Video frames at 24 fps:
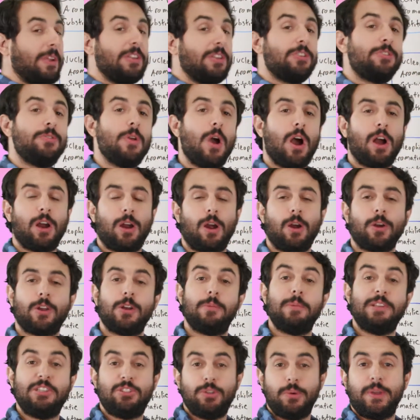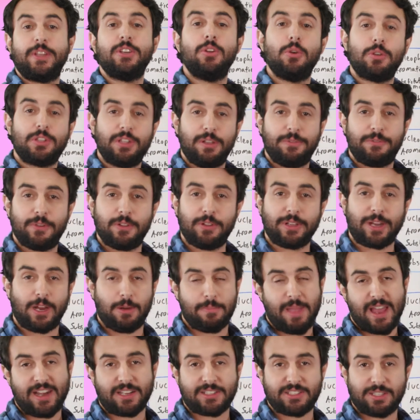we are going to be doing nucleophilic
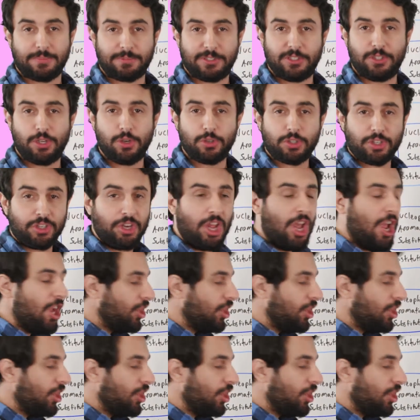aromatic substitution,